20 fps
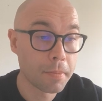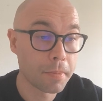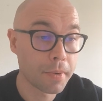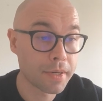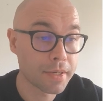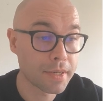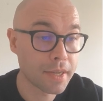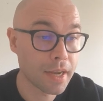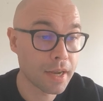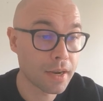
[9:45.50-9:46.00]

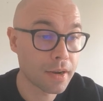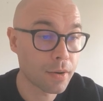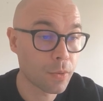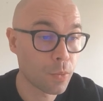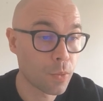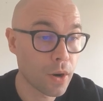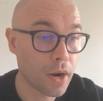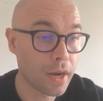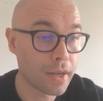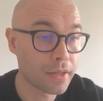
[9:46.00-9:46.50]
Barsac
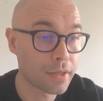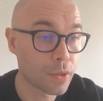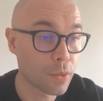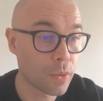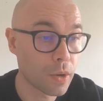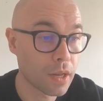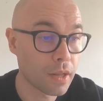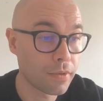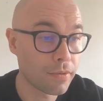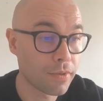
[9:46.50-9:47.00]
wines
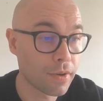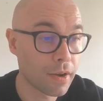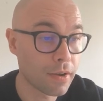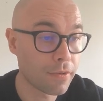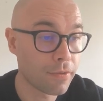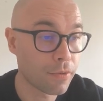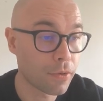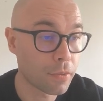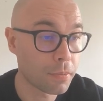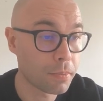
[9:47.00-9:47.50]
qualify
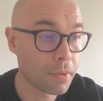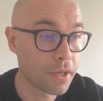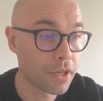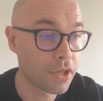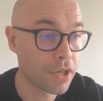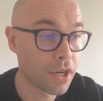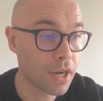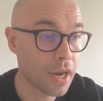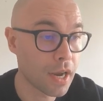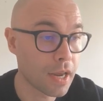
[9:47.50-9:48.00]
for
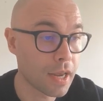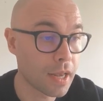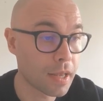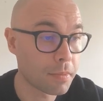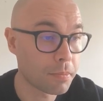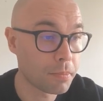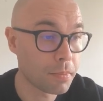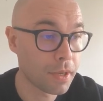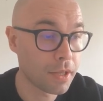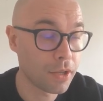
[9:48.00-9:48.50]
PGI
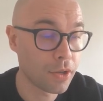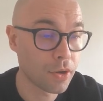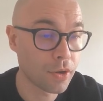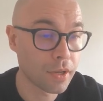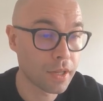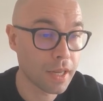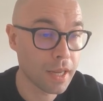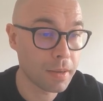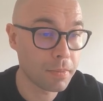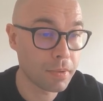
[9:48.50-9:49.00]
and
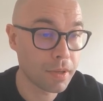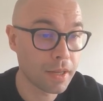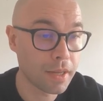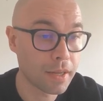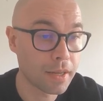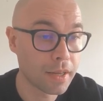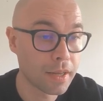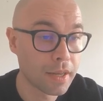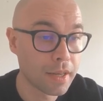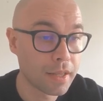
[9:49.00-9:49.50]
PDO
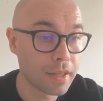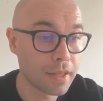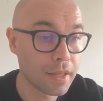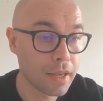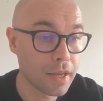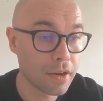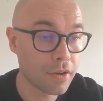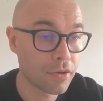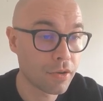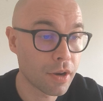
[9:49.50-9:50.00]
labeling.
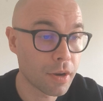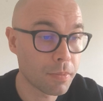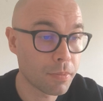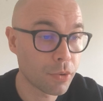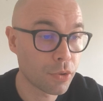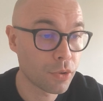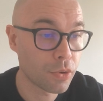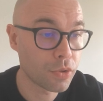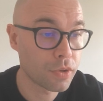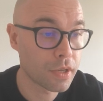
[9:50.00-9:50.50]
The area
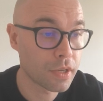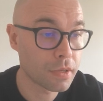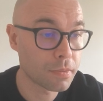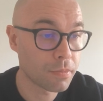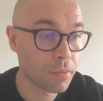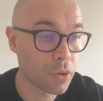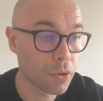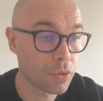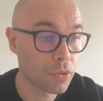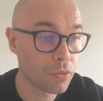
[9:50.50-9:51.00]
produces
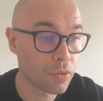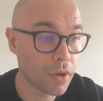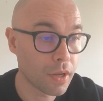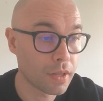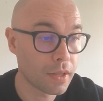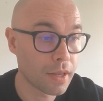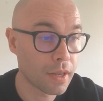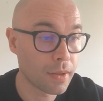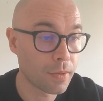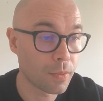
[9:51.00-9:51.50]
both
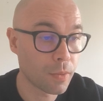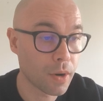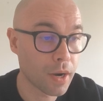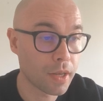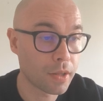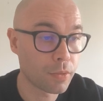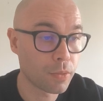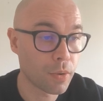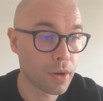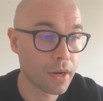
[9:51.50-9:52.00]
red and
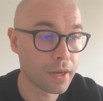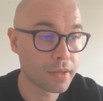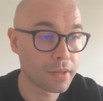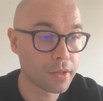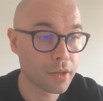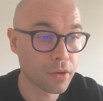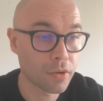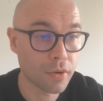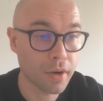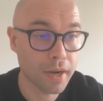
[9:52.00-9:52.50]
white wines.
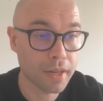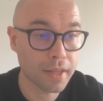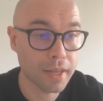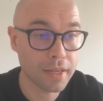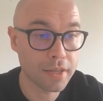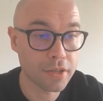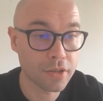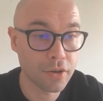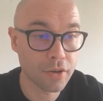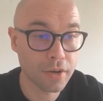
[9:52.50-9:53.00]
The correct
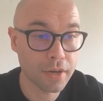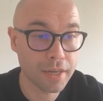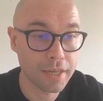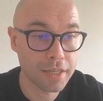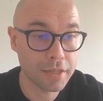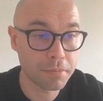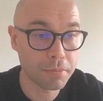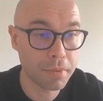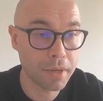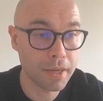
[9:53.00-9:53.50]
answer
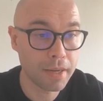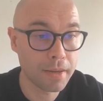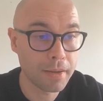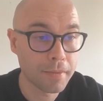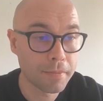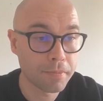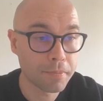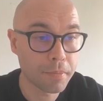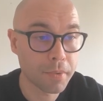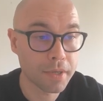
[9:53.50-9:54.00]
is B.
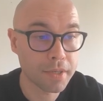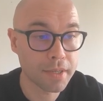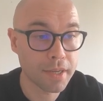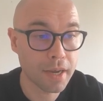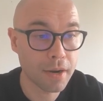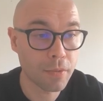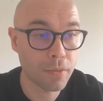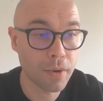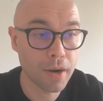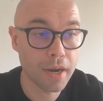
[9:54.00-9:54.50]

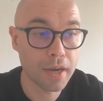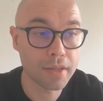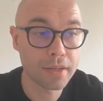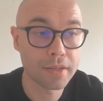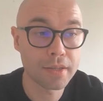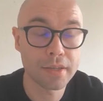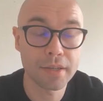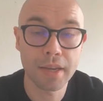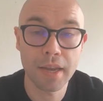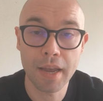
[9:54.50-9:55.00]
Barsac
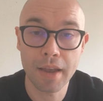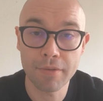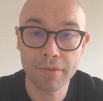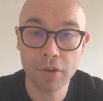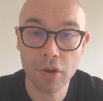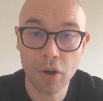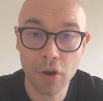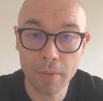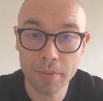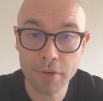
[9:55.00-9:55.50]
wines have
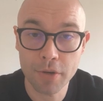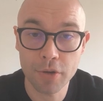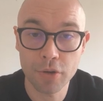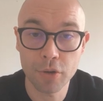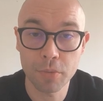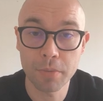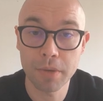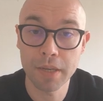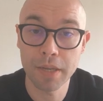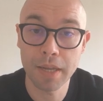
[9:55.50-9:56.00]
the option
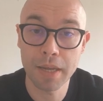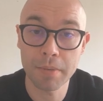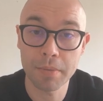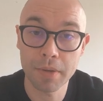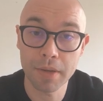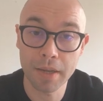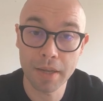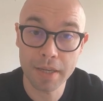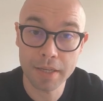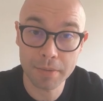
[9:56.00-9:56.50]
to be
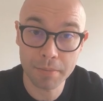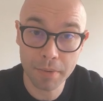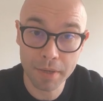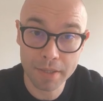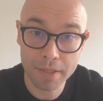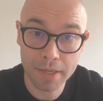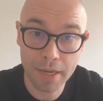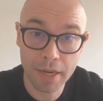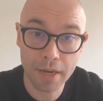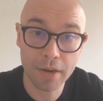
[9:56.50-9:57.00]
labeled as
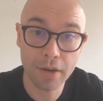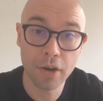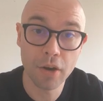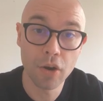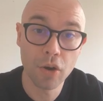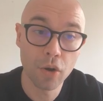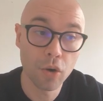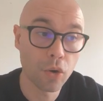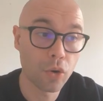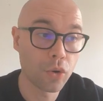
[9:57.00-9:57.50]
Barsac
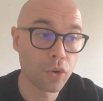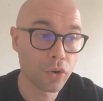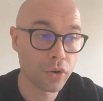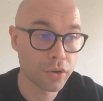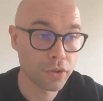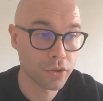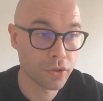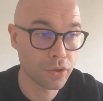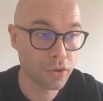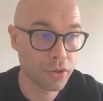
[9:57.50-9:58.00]
or
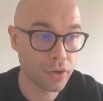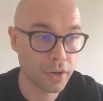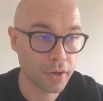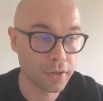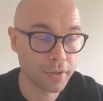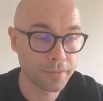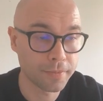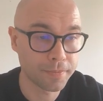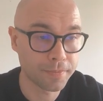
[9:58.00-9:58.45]
Sauternes.